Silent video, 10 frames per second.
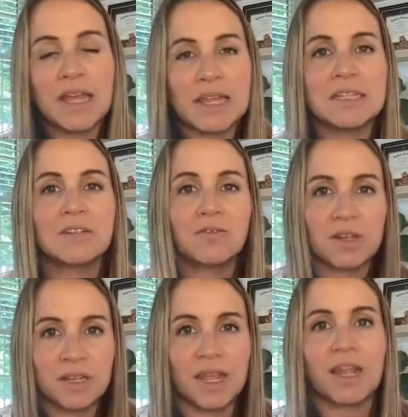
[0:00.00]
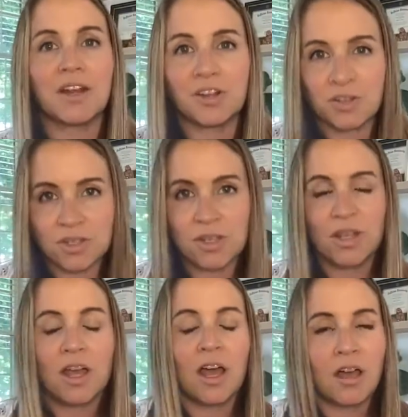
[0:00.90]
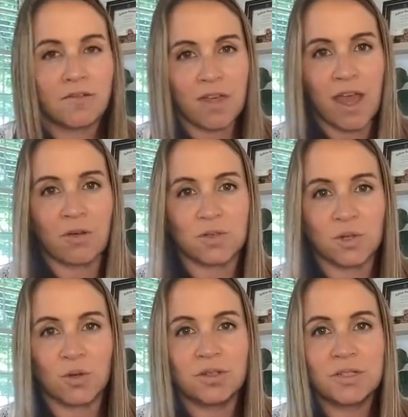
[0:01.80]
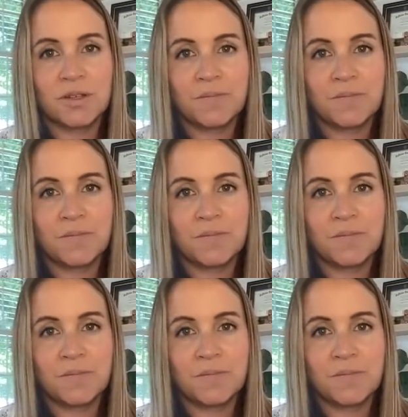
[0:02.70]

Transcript: in different layers of the household